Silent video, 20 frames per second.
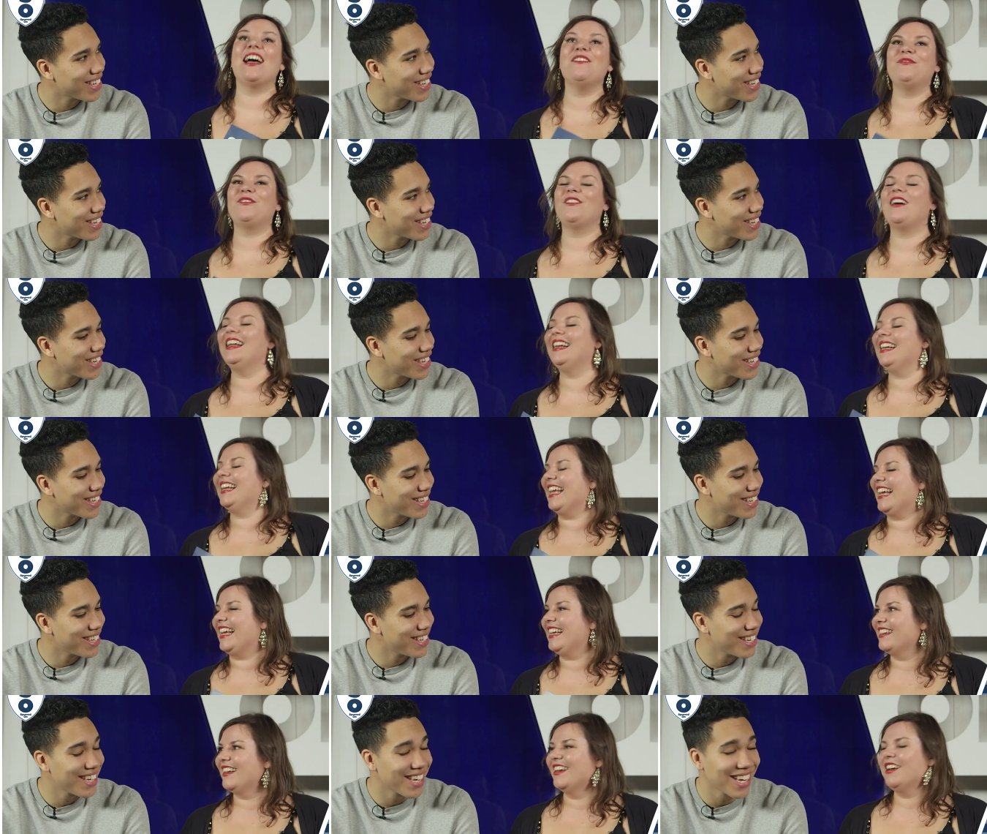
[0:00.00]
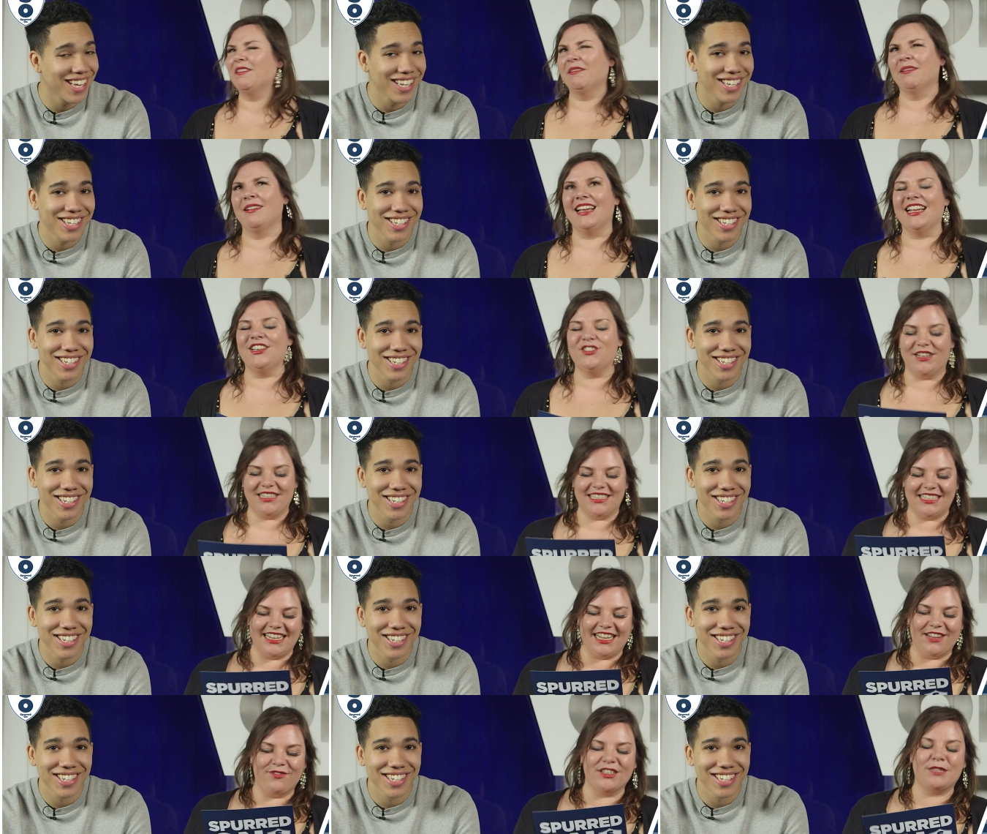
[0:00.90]
Speaker 1: and finally, yeah.
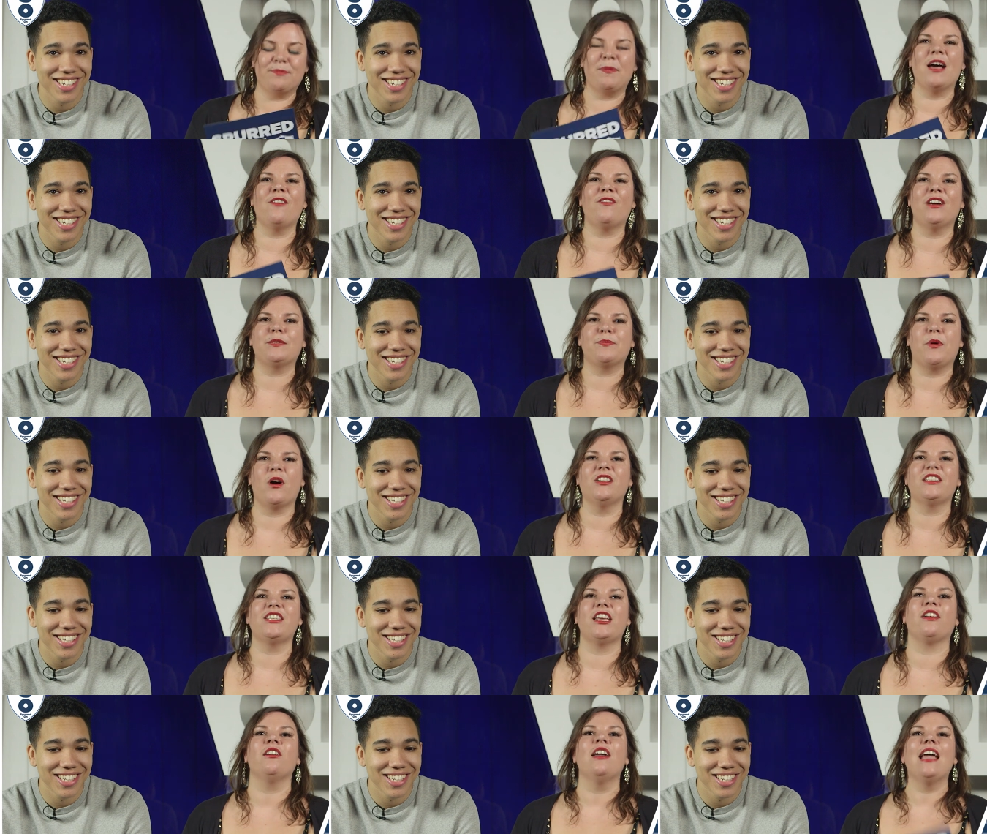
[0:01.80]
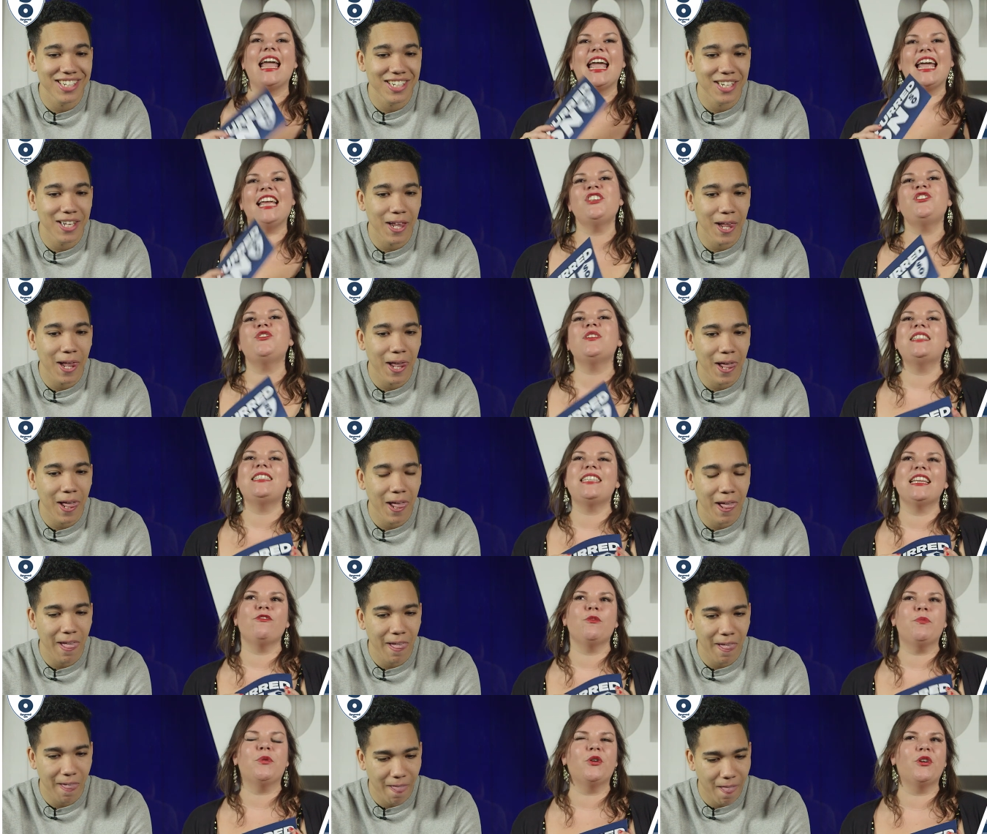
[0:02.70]
interestingly, for Spurverts part two,
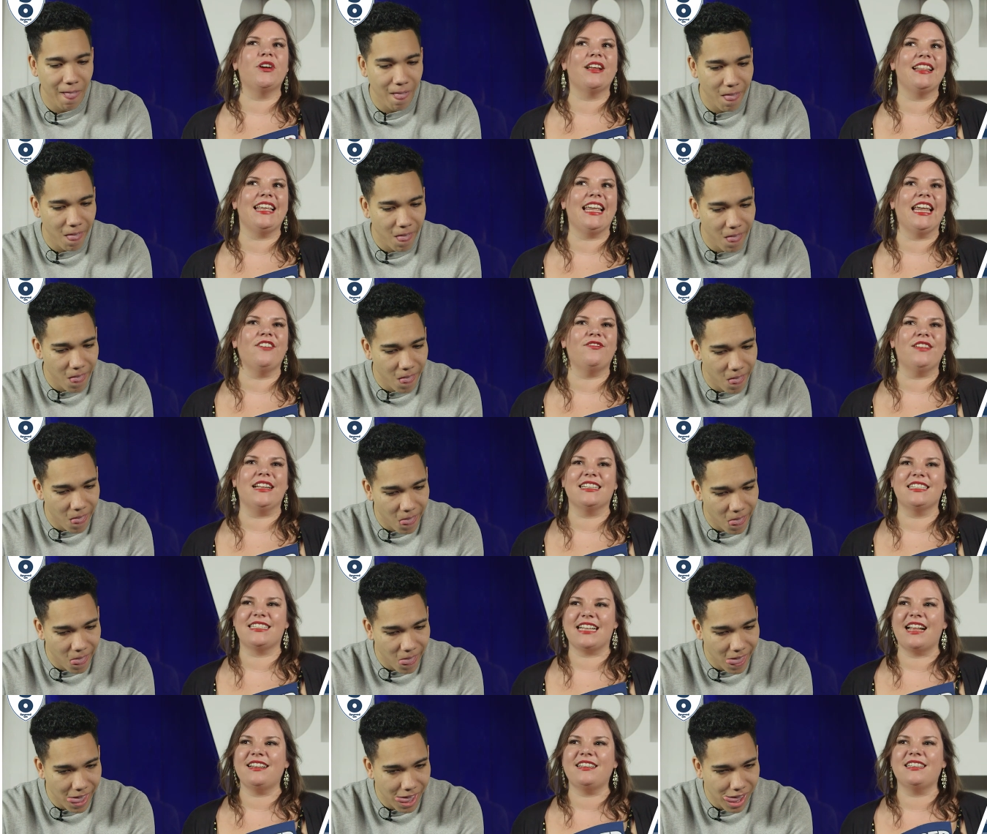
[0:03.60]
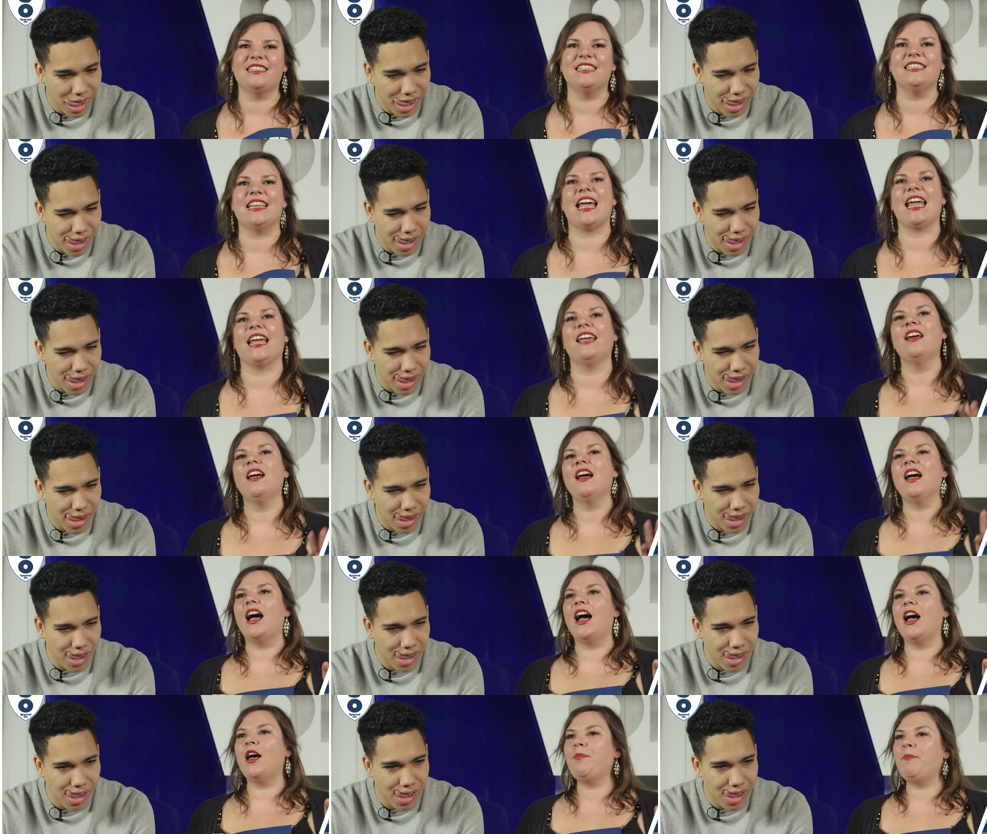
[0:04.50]
interesting report in the Evening Standard today.
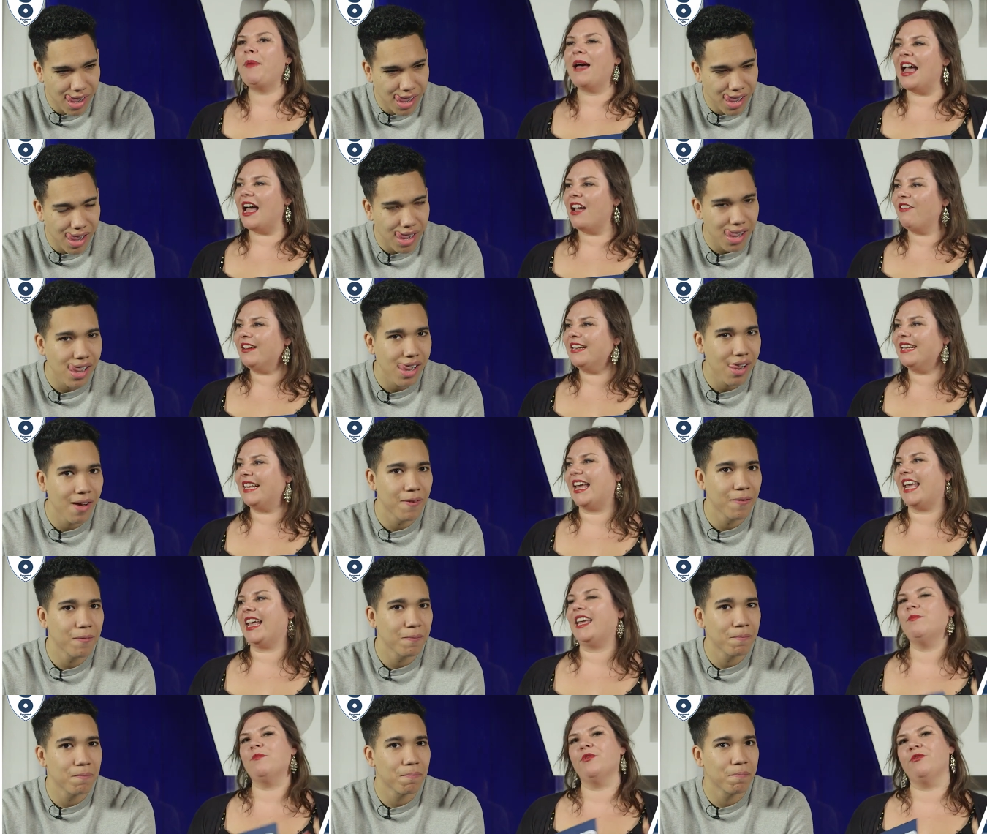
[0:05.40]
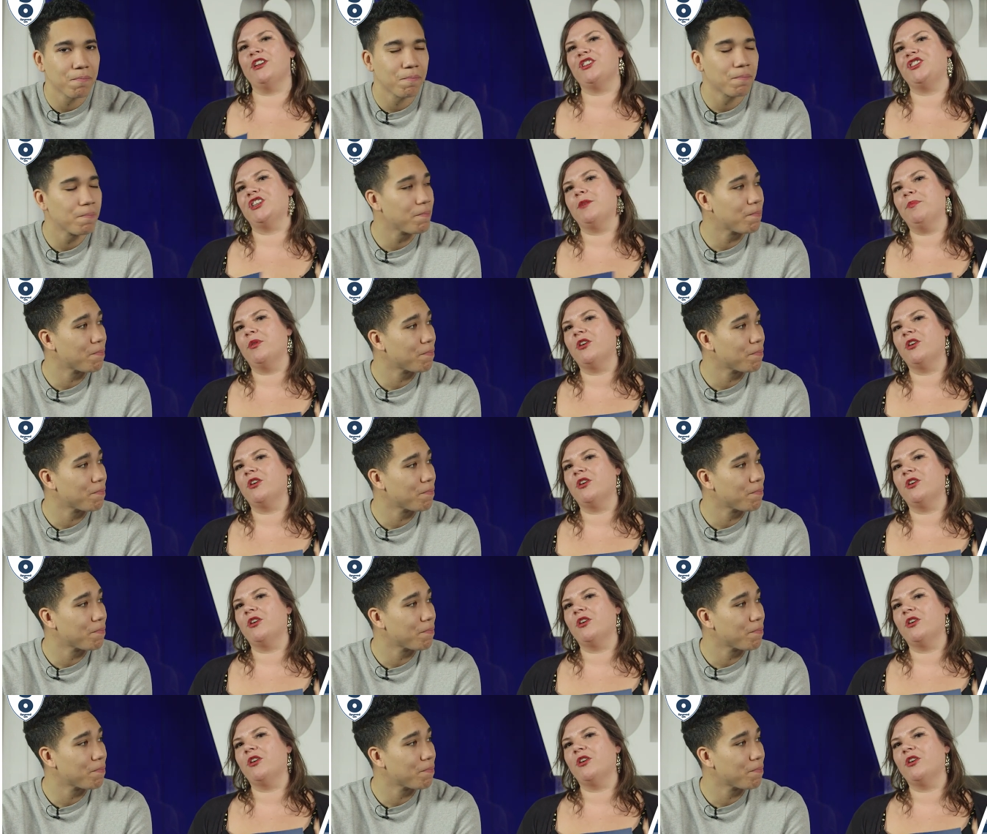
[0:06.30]
Apparently, Mauricio